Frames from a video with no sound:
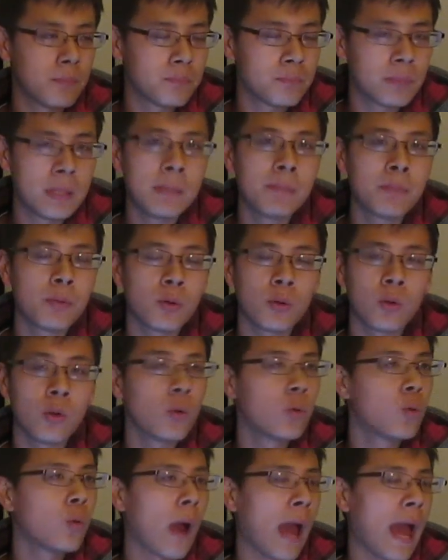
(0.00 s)
people
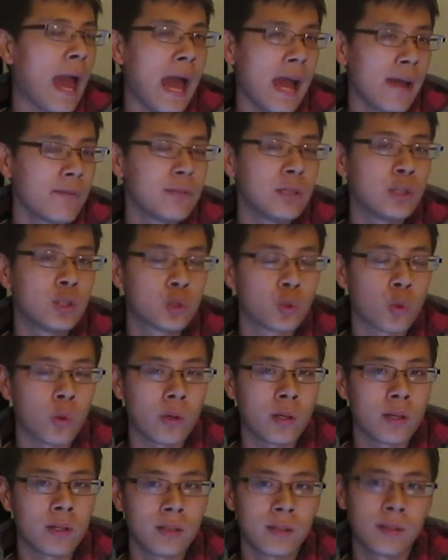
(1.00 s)
who have these
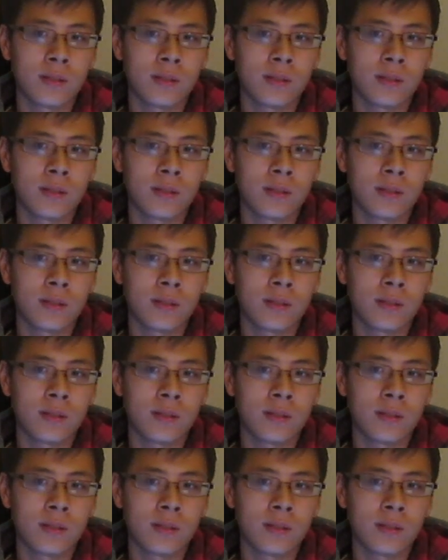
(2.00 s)
short